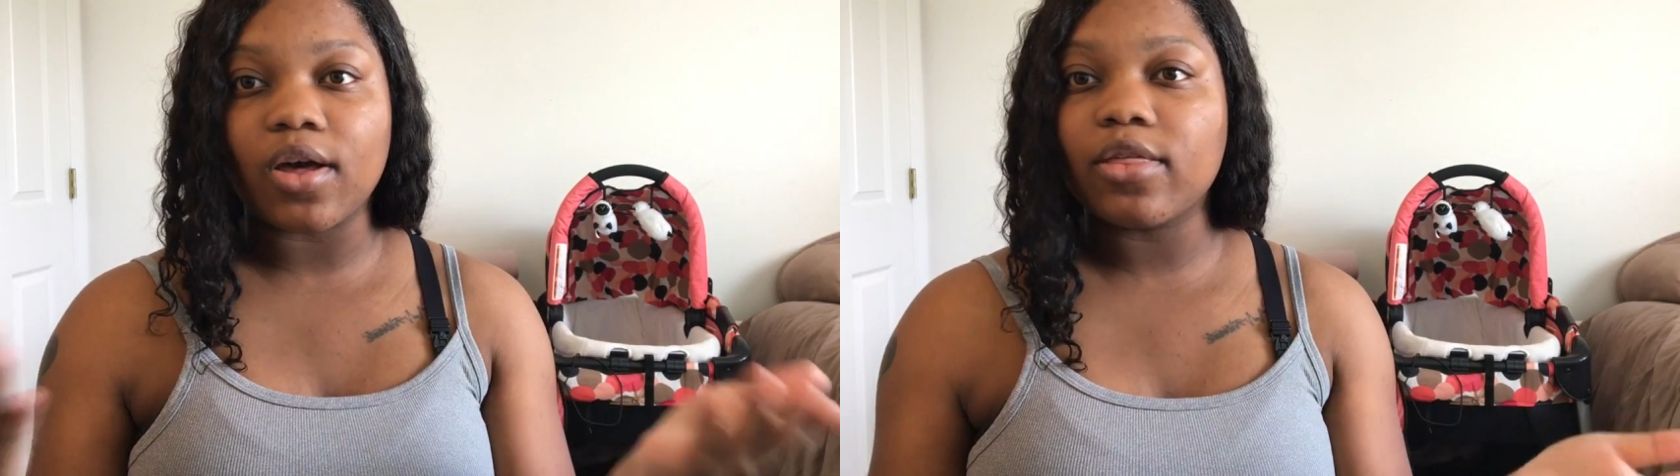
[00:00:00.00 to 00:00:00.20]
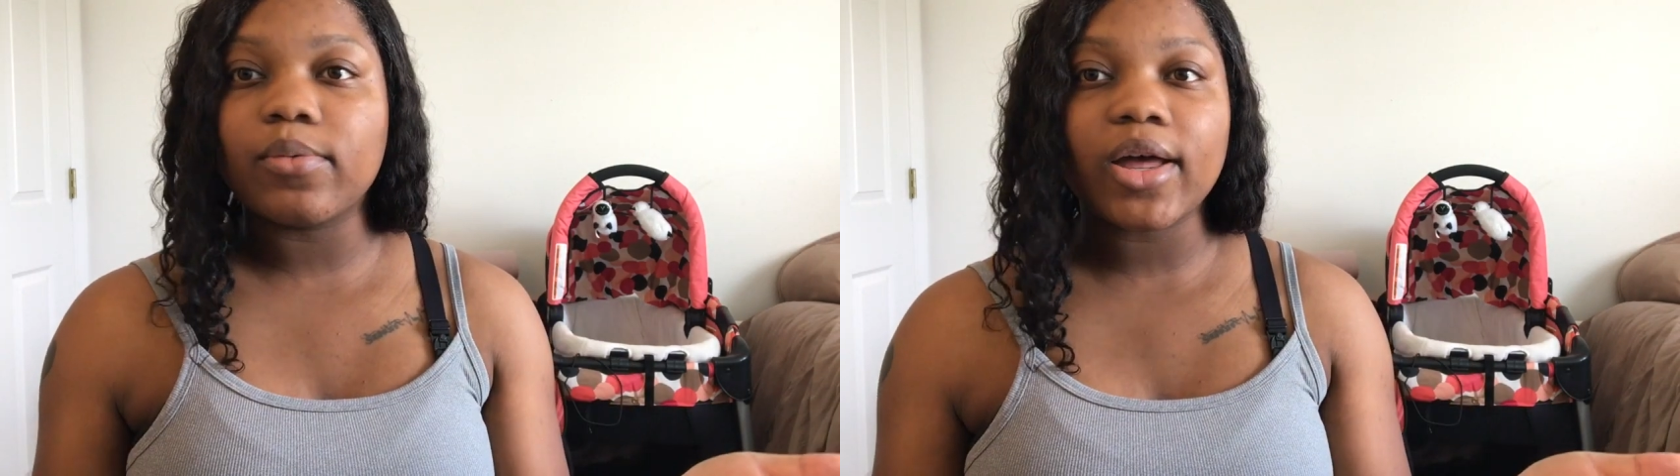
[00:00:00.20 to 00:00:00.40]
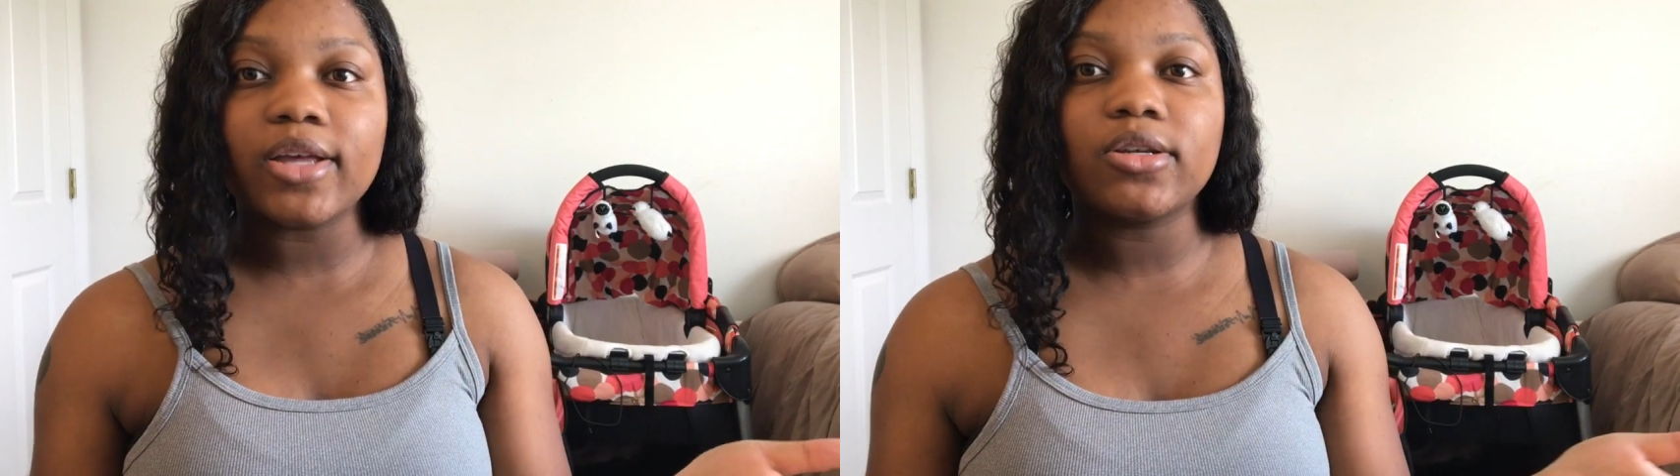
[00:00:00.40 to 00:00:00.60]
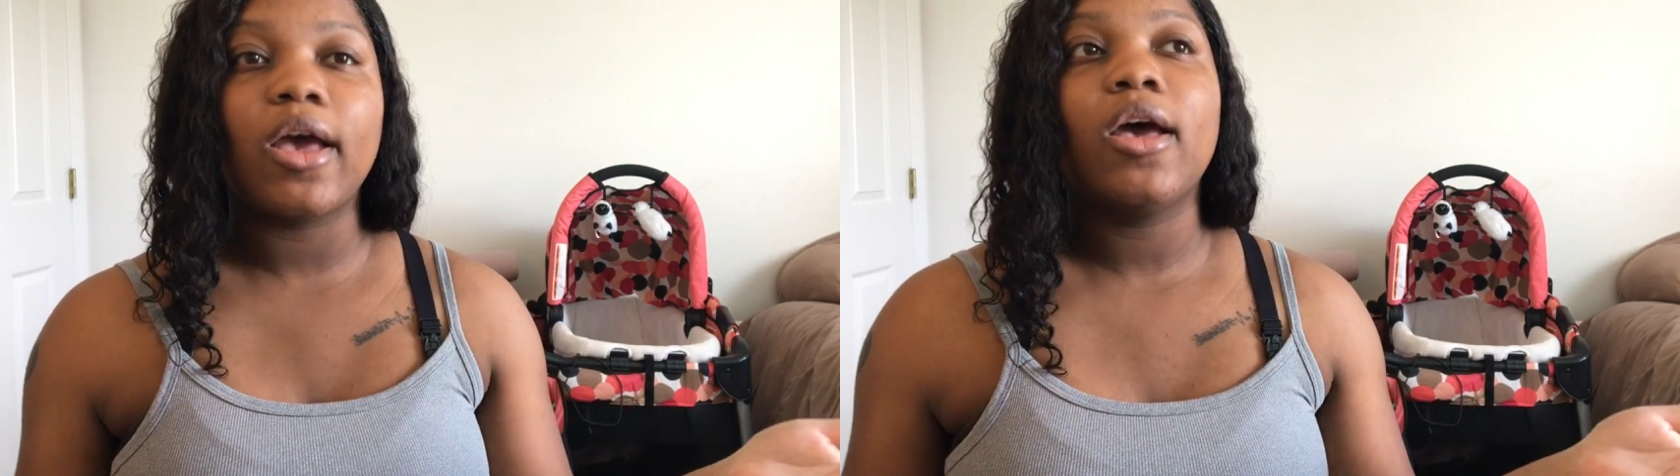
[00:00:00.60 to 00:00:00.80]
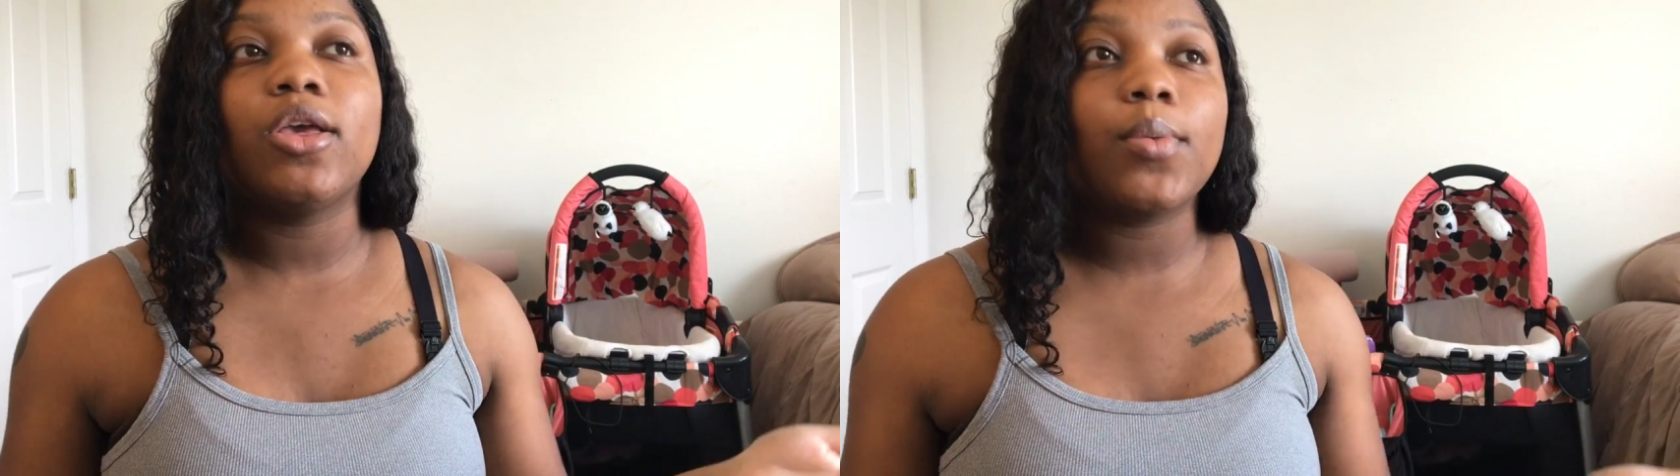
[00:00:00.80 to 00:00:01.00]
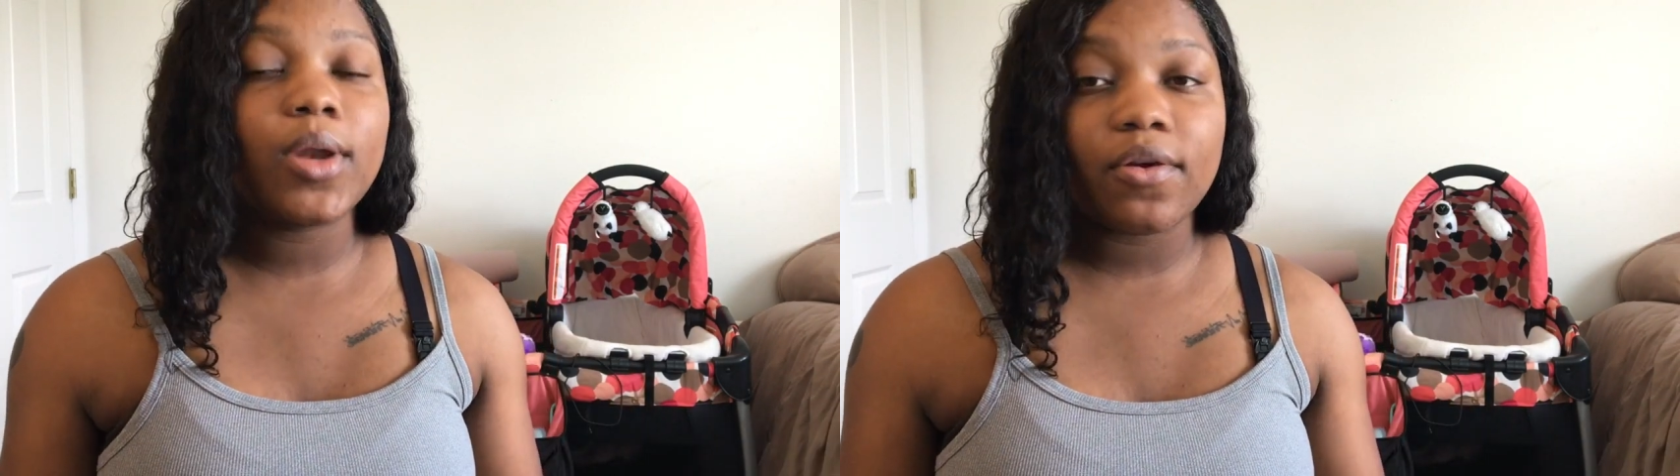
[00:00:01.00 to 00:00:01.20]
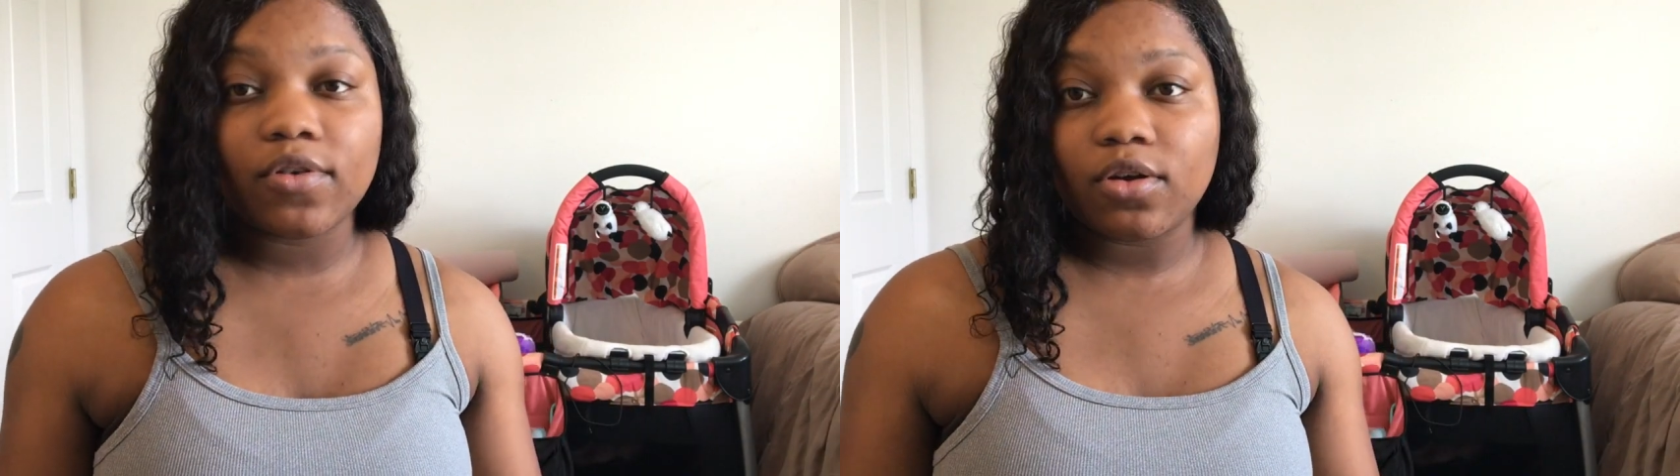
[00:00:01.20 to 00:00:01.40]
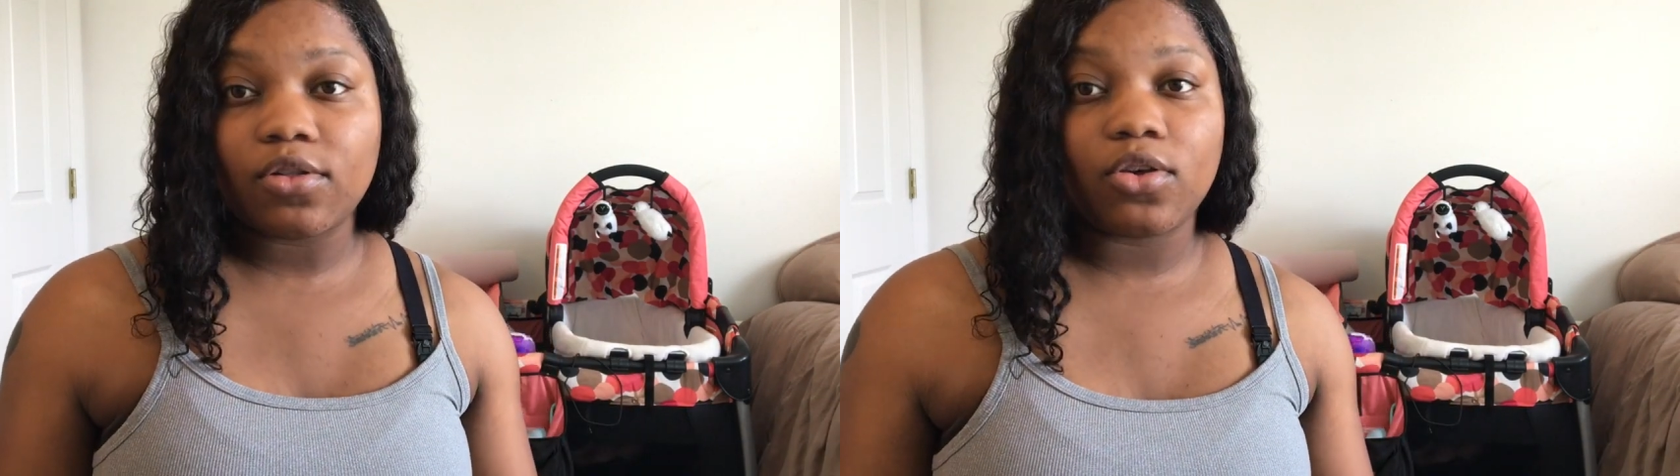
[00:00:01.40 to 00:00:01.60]
Otherwise, you would never
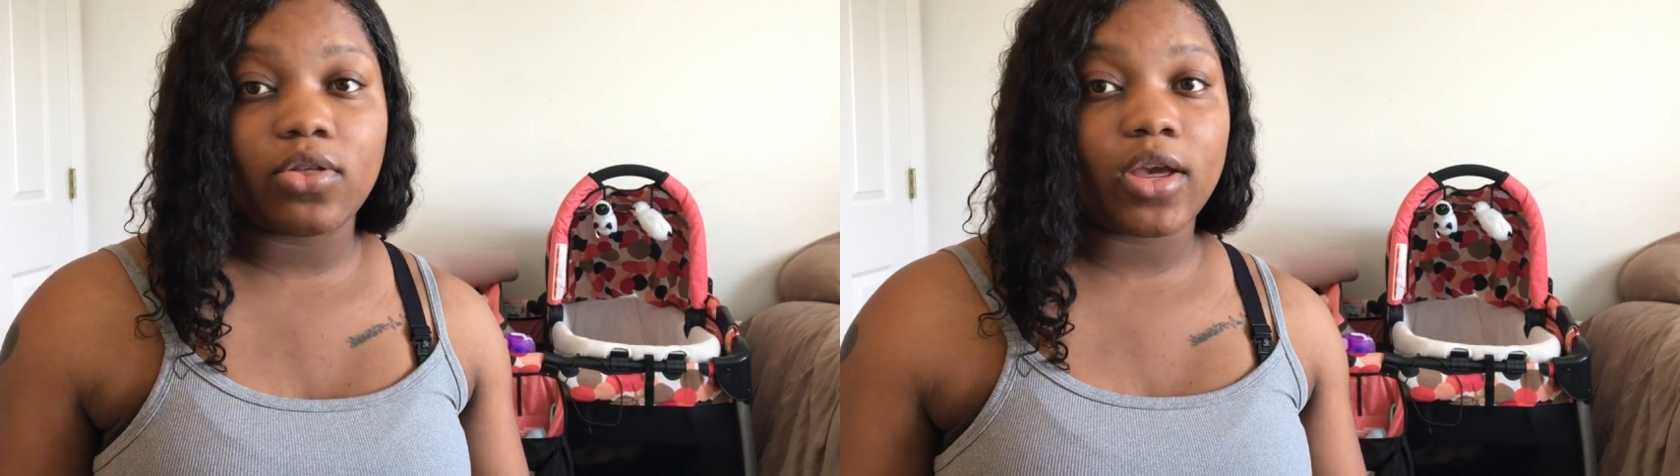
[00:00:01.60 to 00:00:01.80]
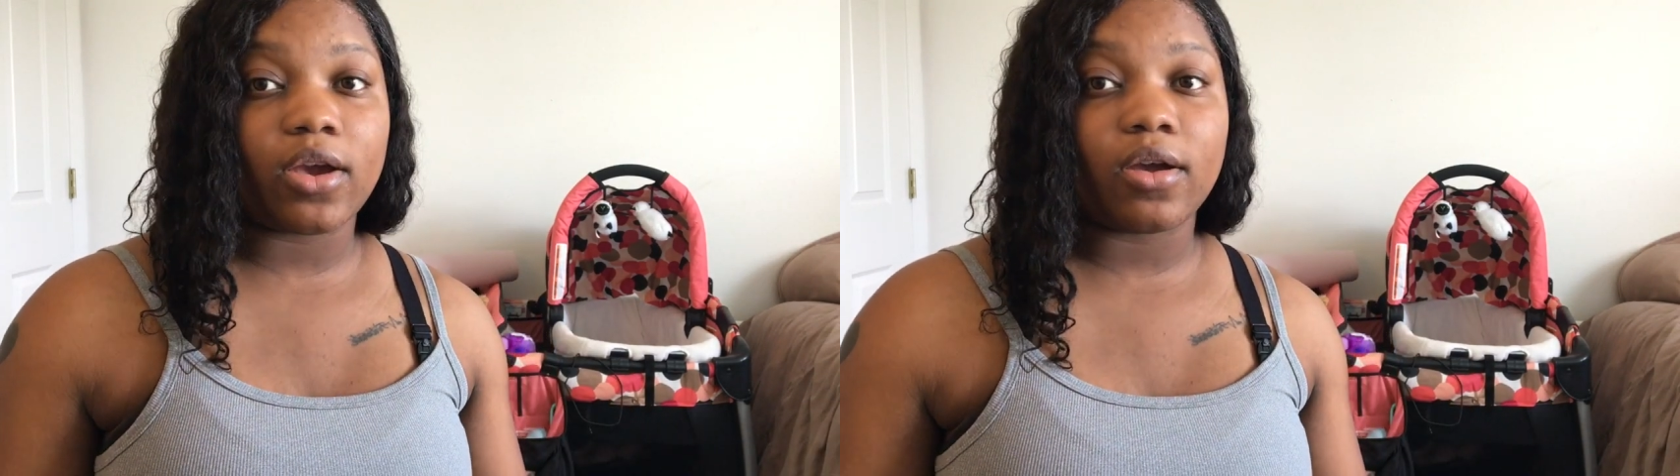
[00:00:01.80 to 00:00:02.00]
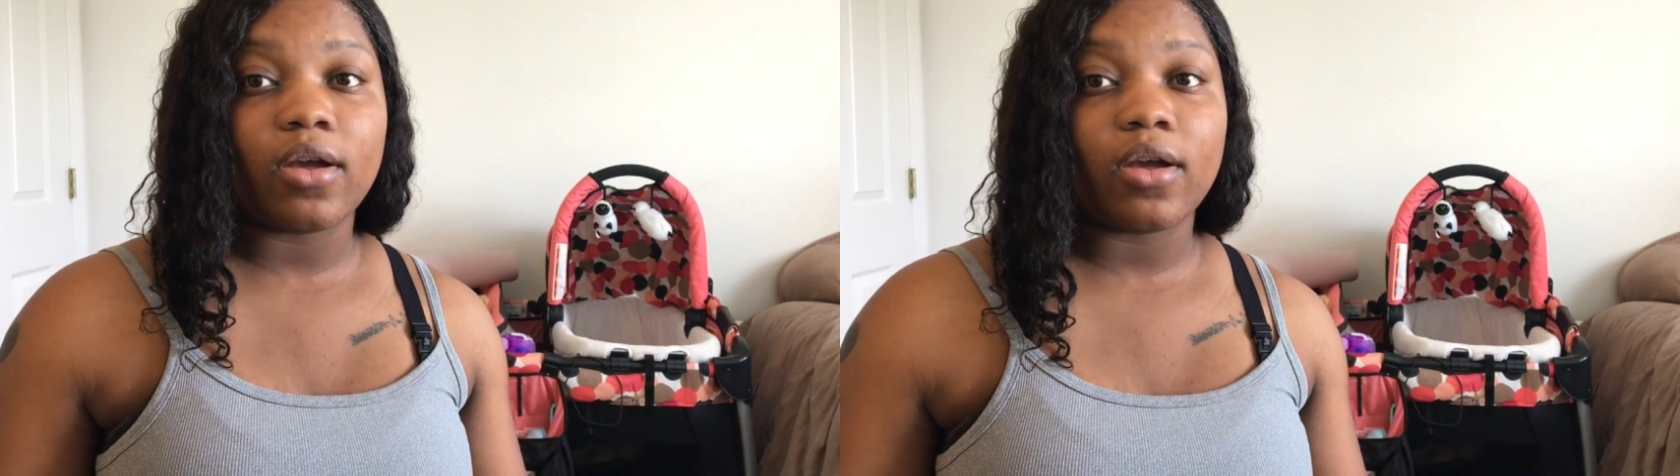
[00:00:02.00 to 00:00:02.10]
know they're there.